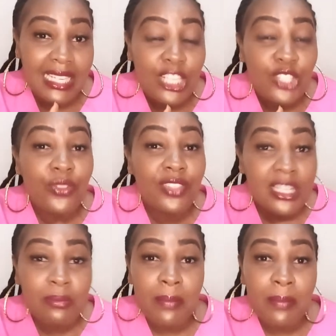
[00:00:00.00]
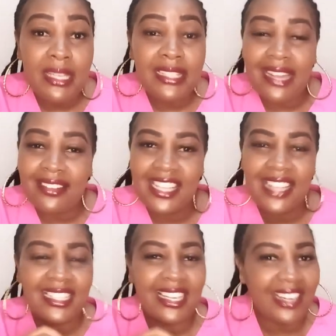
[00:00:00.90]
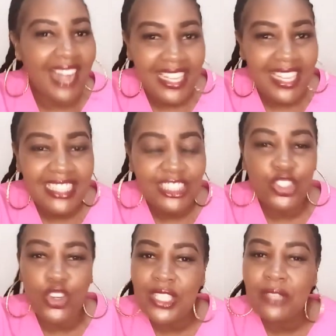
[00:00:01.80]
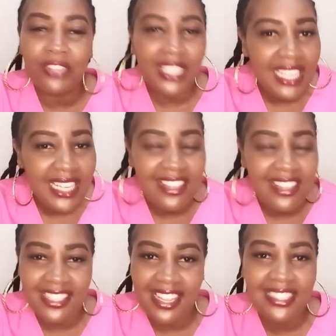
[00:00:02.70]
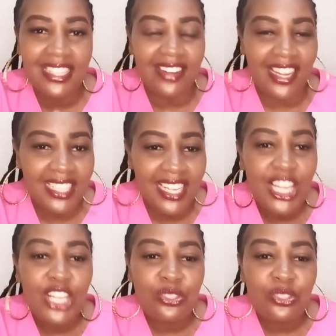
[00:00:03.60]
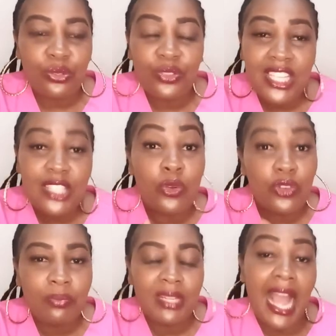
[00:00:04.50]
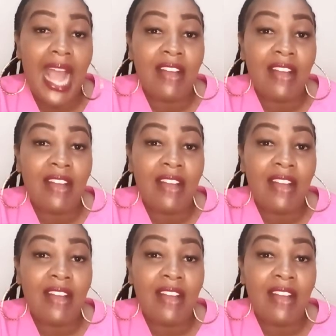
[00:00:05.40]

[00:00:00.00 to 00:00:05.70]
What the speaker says: So these babies are just crying, not feeding, they're just crying. So this could be